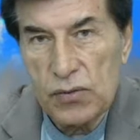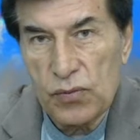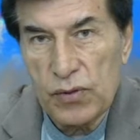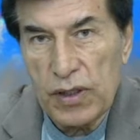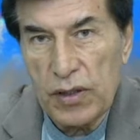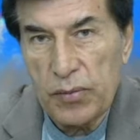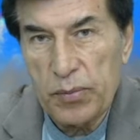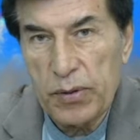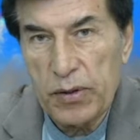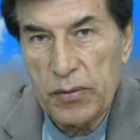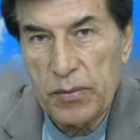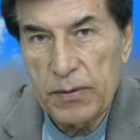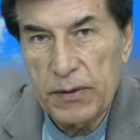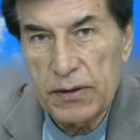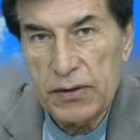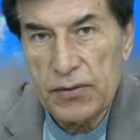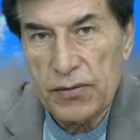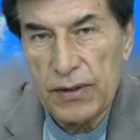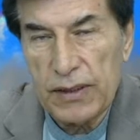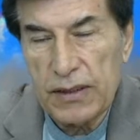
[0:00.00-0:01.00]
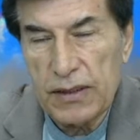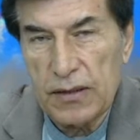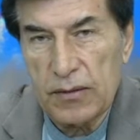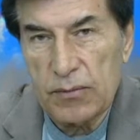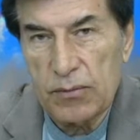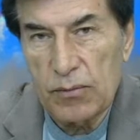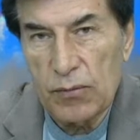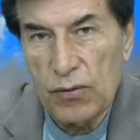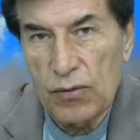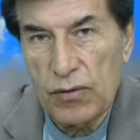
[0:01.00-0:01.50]
we are perpetrating
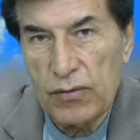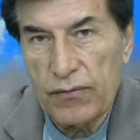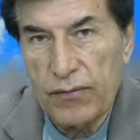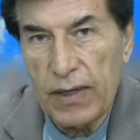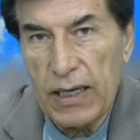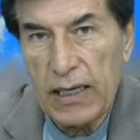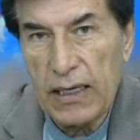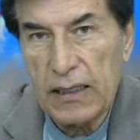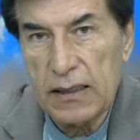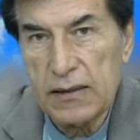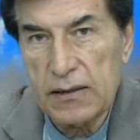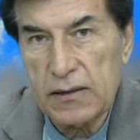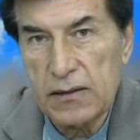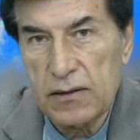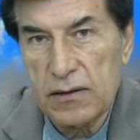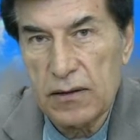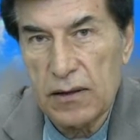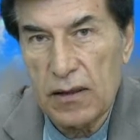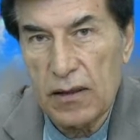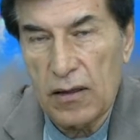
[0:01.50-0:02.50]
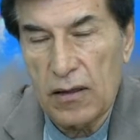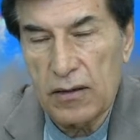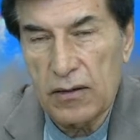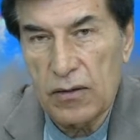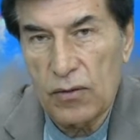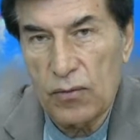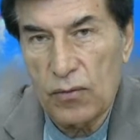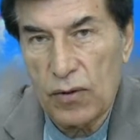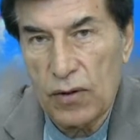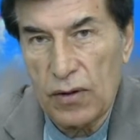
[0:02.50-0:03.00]
more violence on
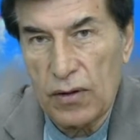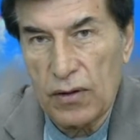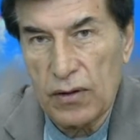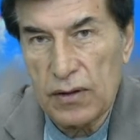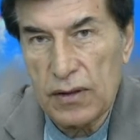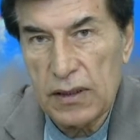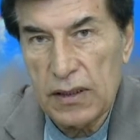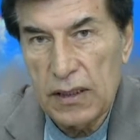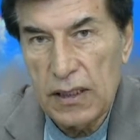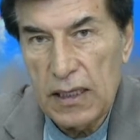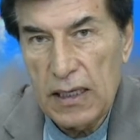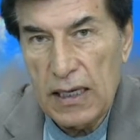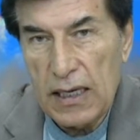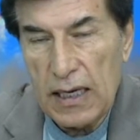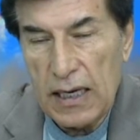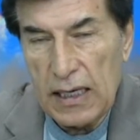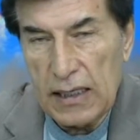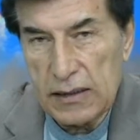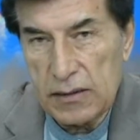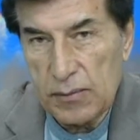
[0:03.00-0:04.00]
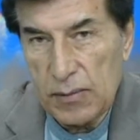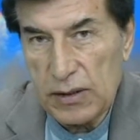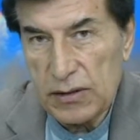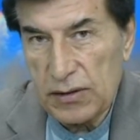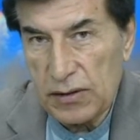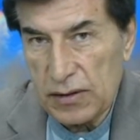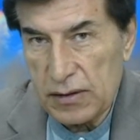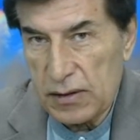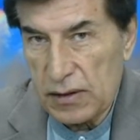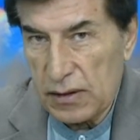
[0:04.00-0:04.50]
the world, as much
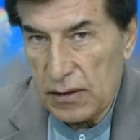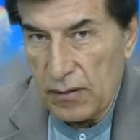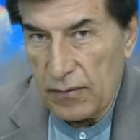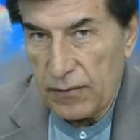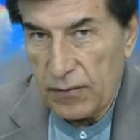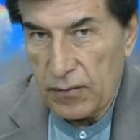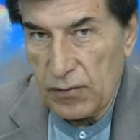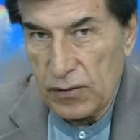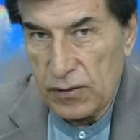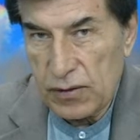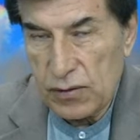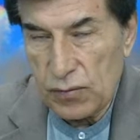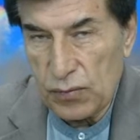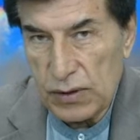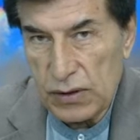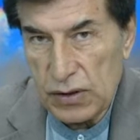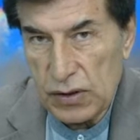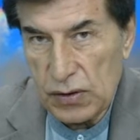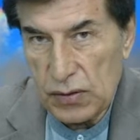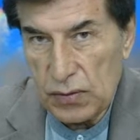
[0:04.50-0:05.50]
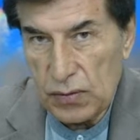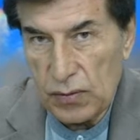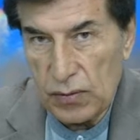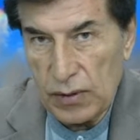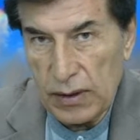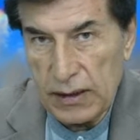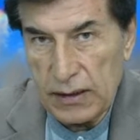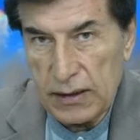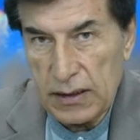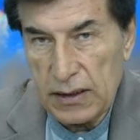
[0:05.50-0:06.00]
as, of course, we do
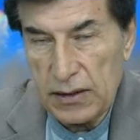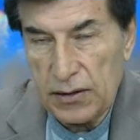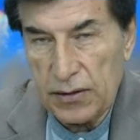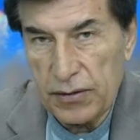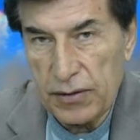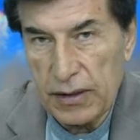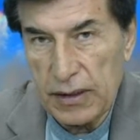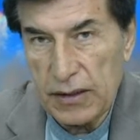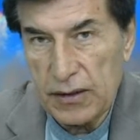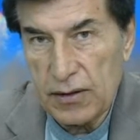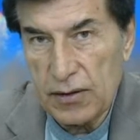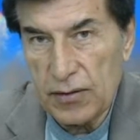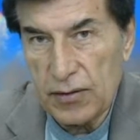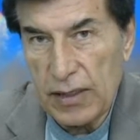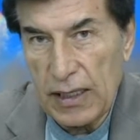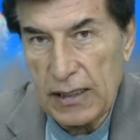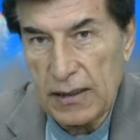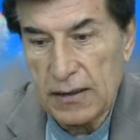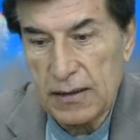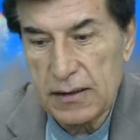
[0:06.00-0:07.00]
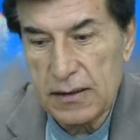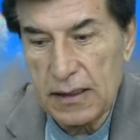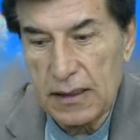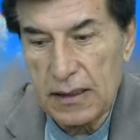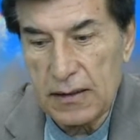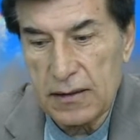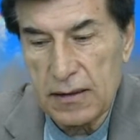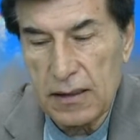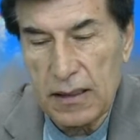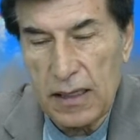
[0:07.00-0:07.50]
it here in the United
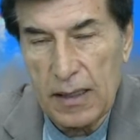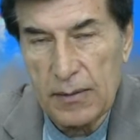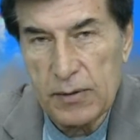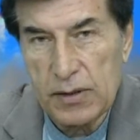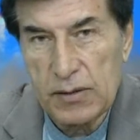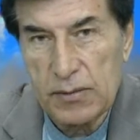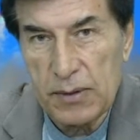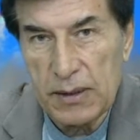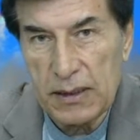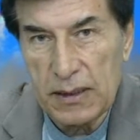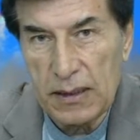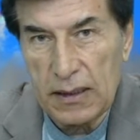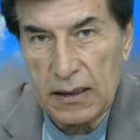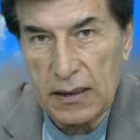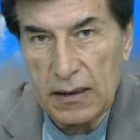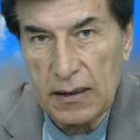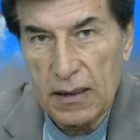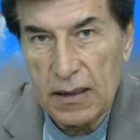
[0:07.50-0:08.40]
States. And I'm speaking.